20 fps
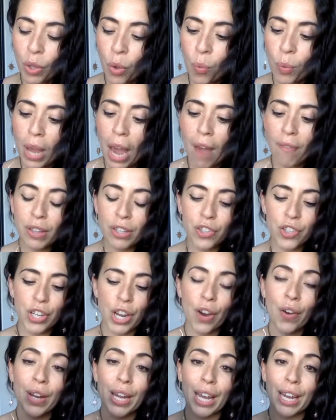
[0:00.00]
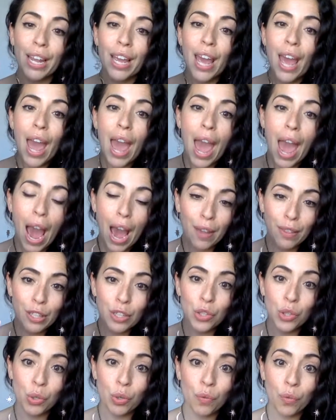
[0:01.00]
We have the Chariot and the
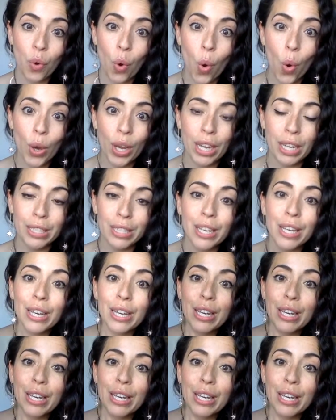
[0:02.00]
Two of Coins.